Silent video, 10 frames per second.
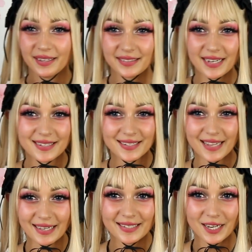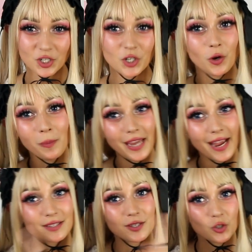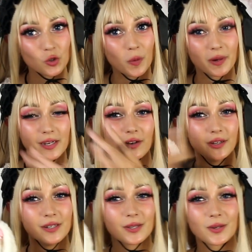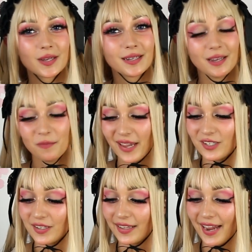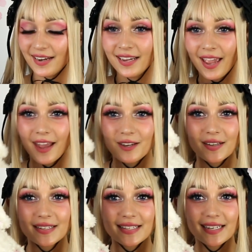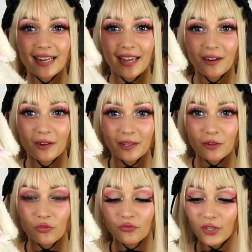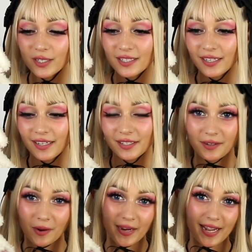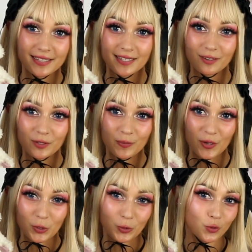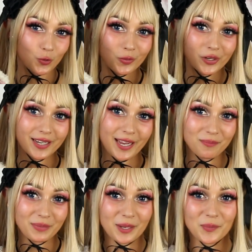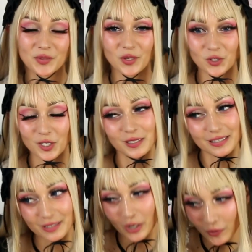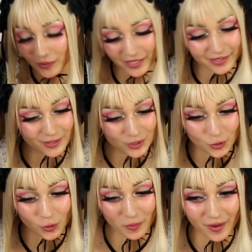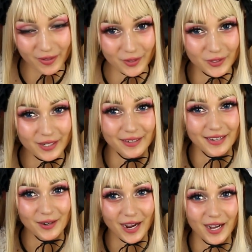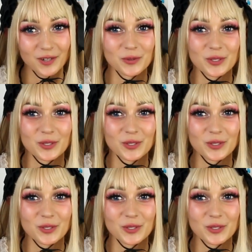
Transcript: it does exist. And she normally has the strawberry hood, so you can imagine that. And you can see like her little foot you know, it has this little special strawberry emblem. So she's totally the strawberry hooded uh,